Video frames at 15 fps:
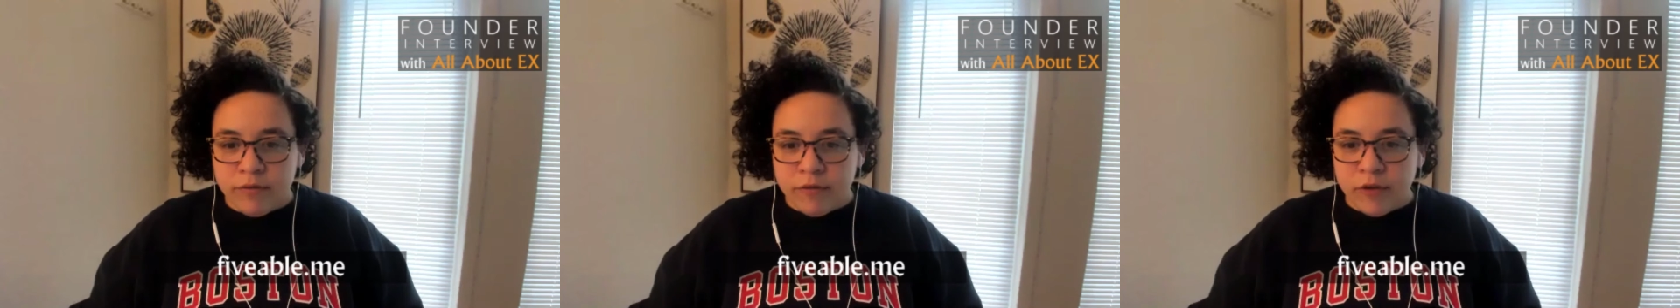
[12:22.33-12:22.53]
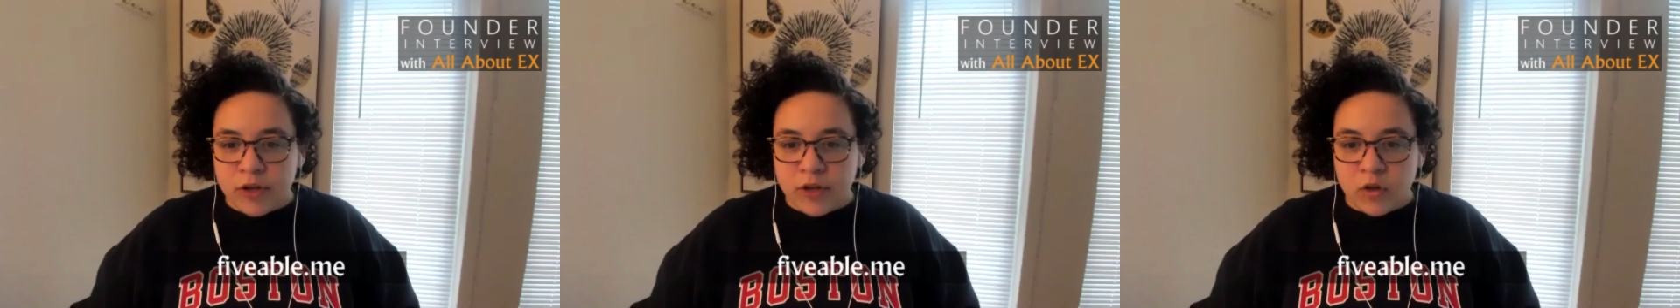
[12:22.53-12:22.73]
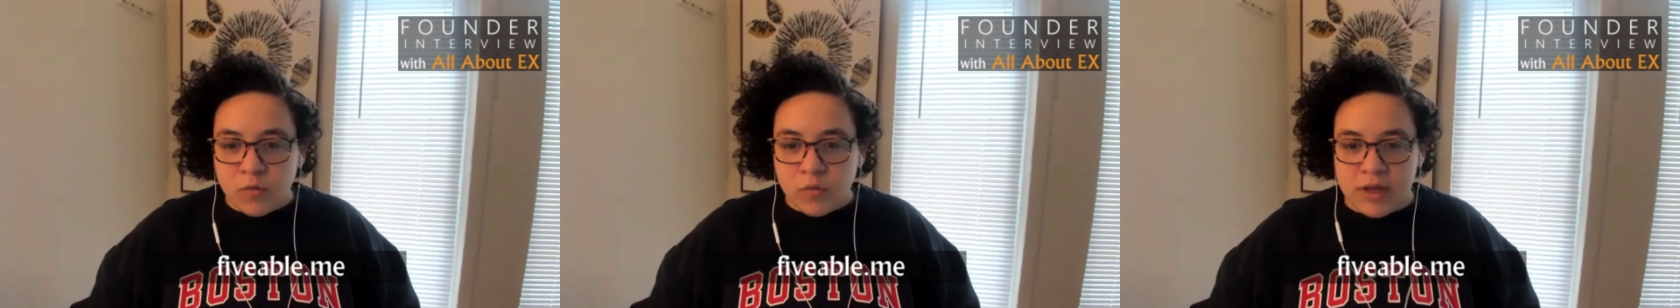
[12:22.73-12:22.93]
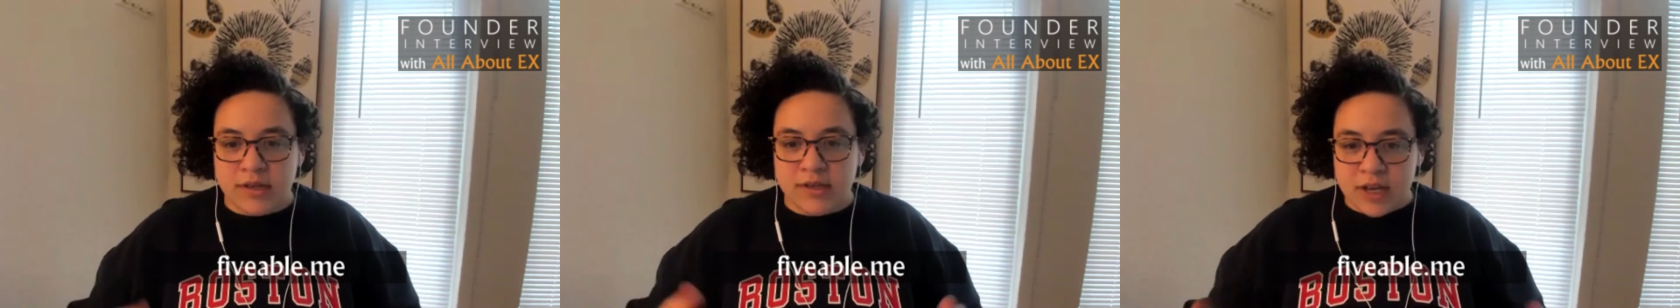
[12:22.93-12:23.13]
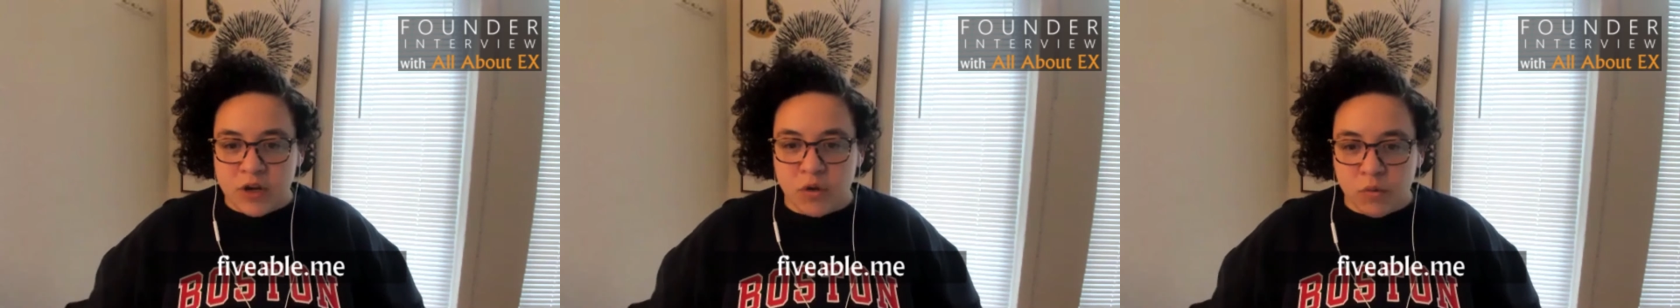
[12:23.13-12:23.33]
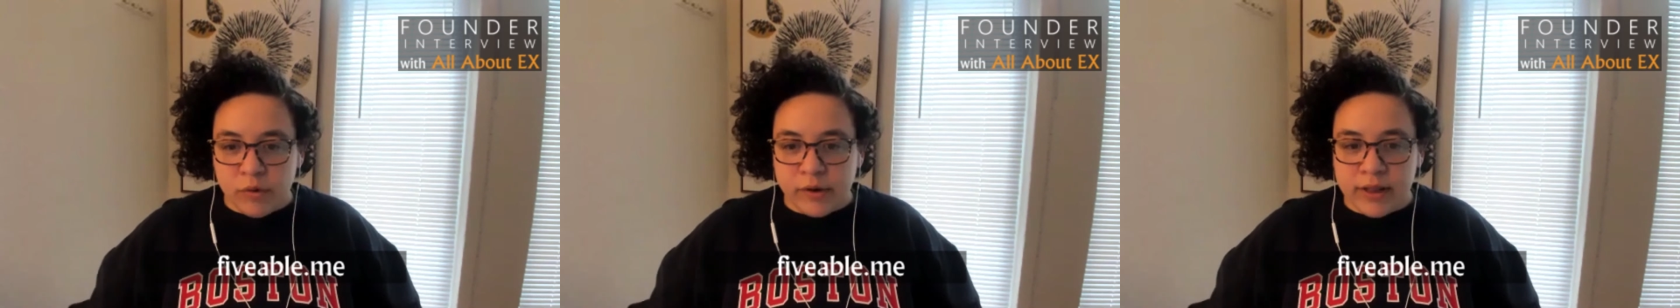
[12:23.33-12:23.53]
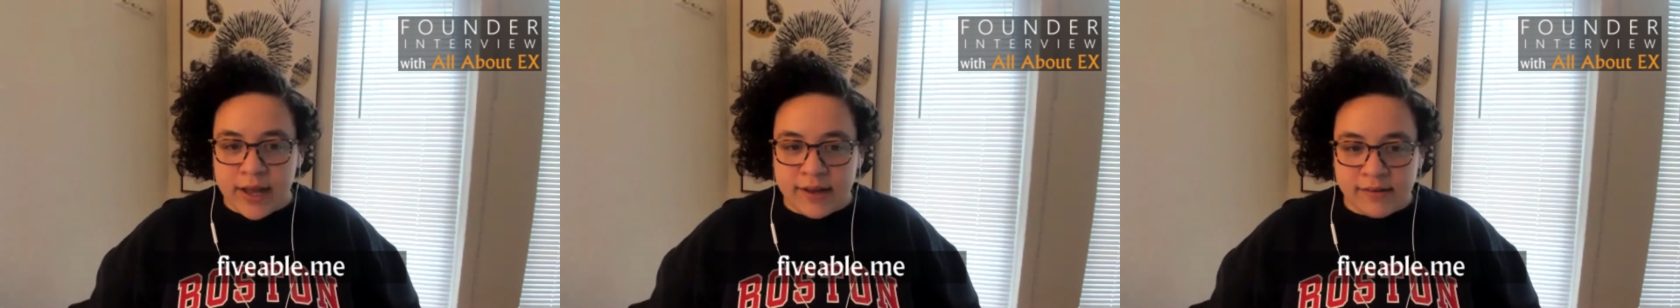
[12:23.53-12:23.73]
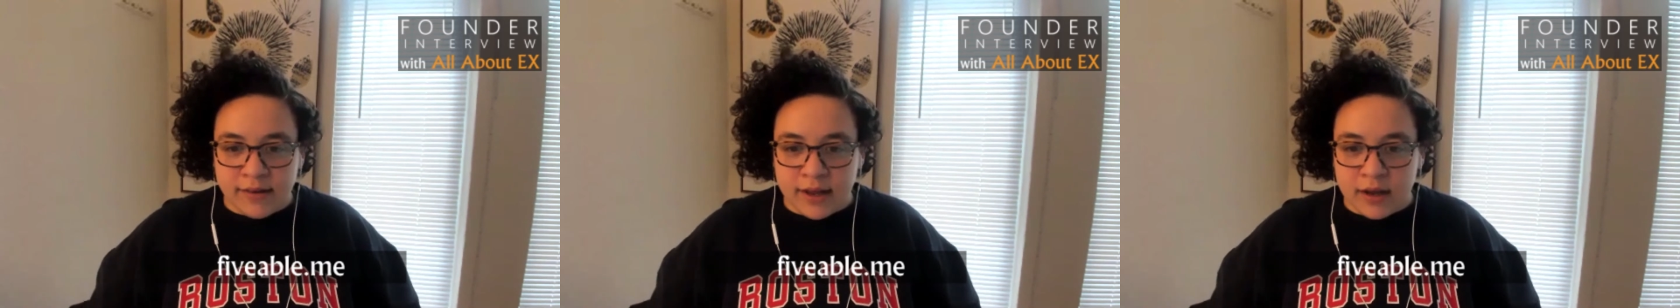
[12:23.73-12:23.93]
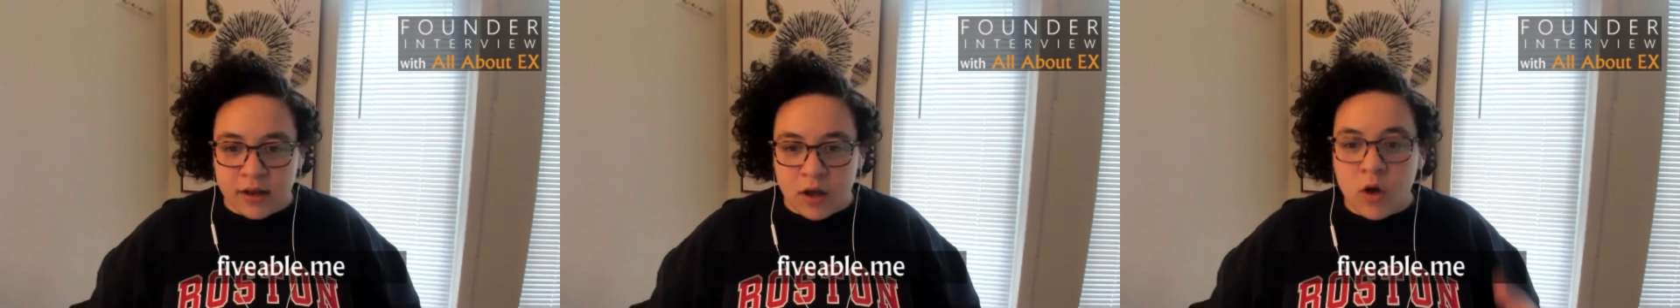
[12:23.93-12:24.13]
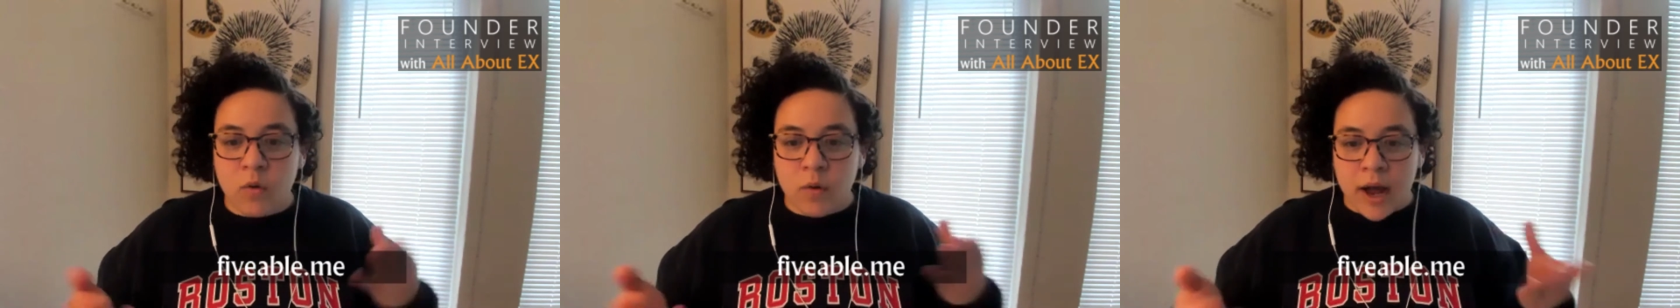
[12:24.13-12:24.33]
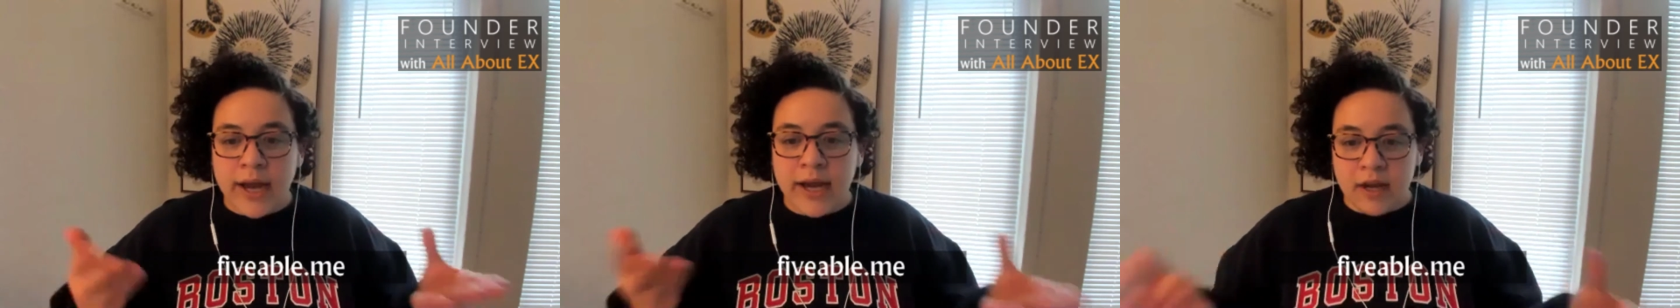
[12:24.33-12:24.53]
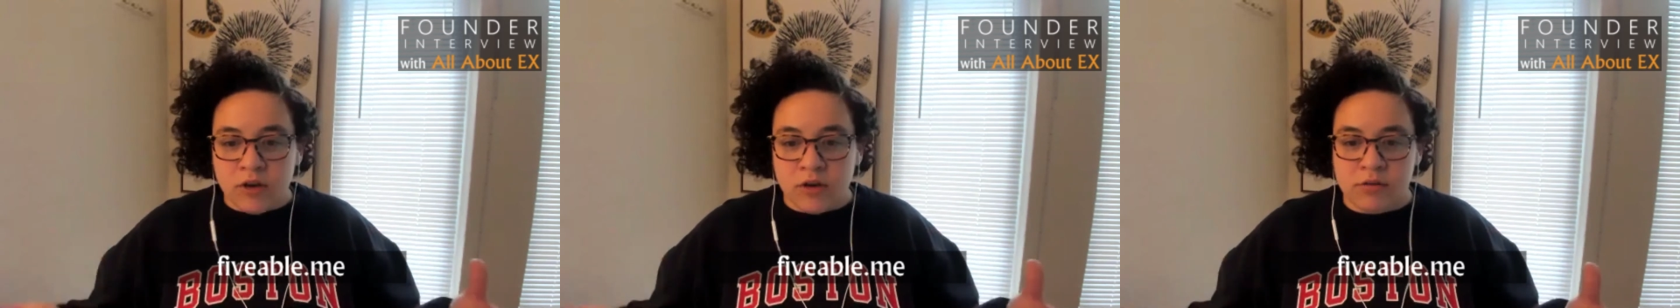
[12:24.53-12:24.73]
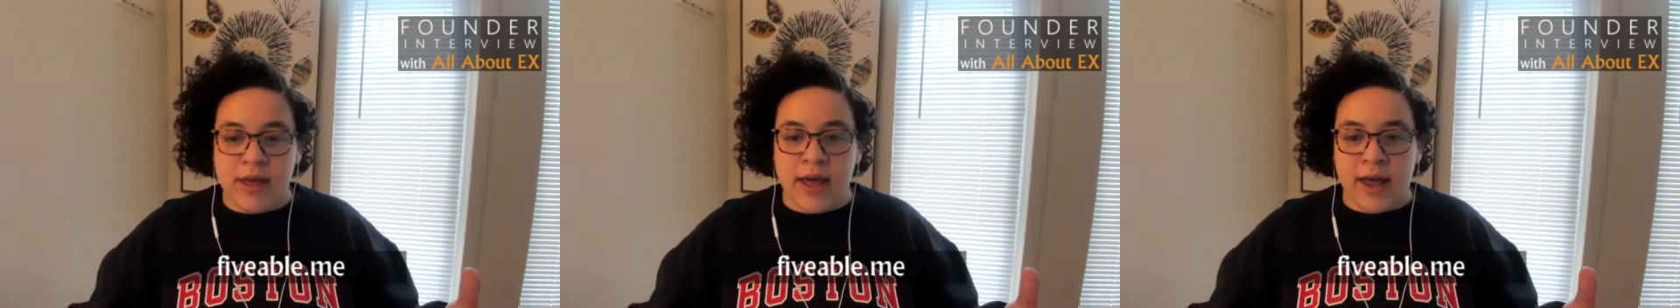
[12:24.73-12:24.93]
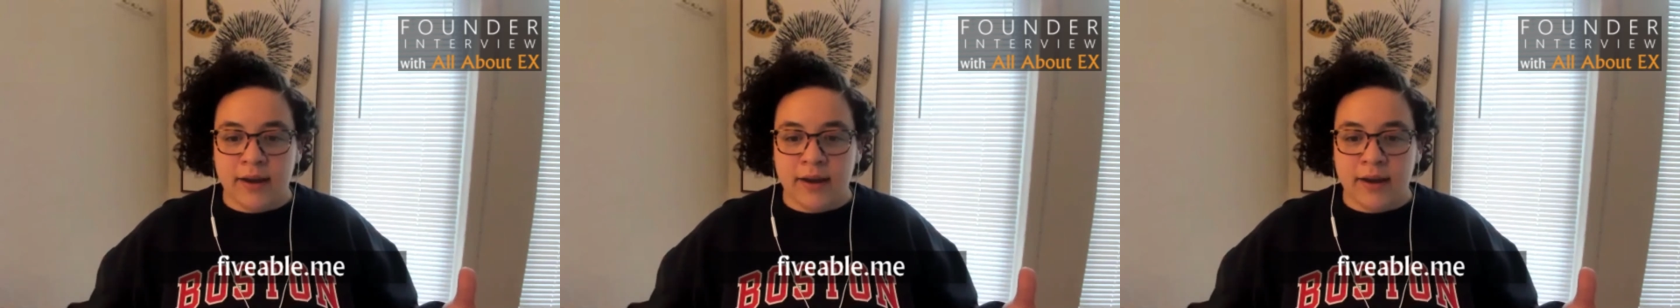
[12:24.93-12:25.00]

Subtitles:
for you because then you realize like, oh, I can do that.